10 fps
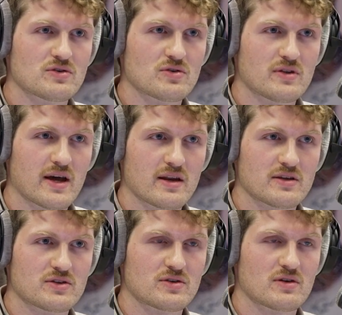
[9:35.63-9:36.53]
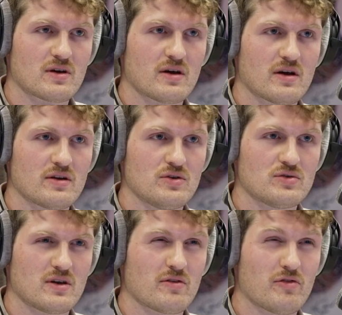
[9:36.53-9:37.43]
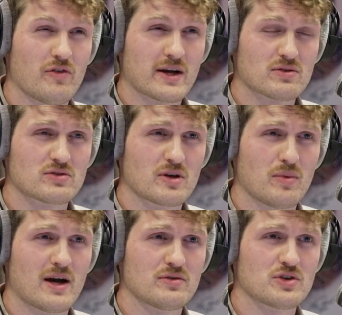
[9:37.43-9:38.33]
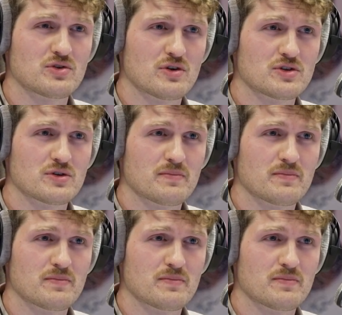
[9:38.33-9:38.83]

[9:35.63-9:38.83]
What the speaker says: So that is using vector similarity search.